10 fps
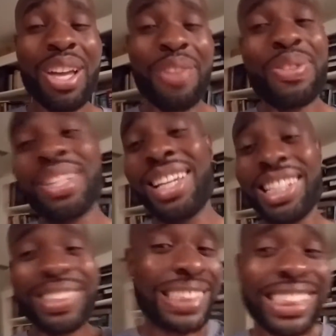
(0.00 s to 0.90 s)
If you
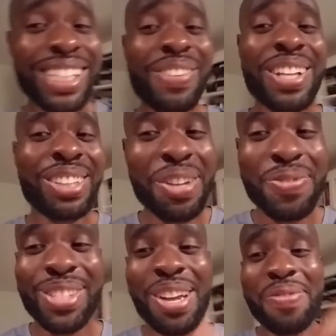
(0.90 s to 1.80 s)
did, give it a
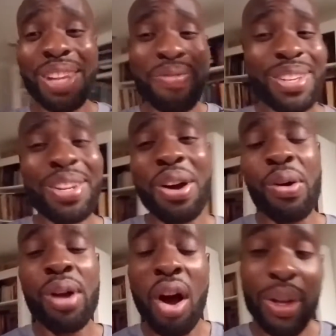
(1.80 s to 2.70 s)
thumbs up. Let me
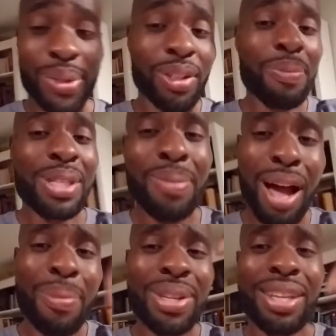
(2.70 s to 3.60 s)
know. Also, leave me some
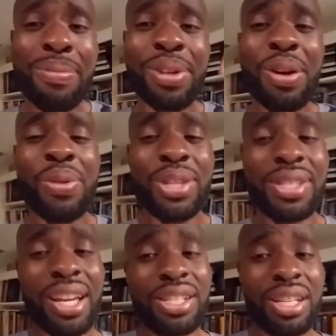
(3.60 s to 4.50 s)
comments down below in the
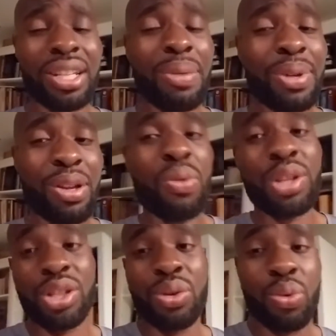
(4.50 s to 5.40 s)
section. Let me know
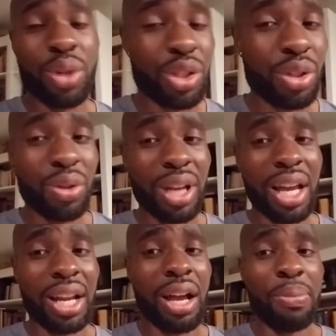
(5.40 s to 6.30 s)
what you do to
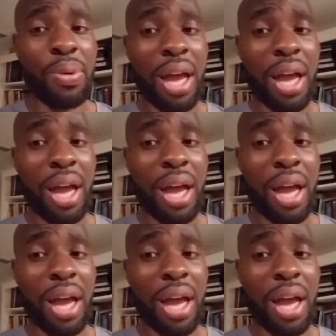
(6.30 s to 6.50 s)
kind of help you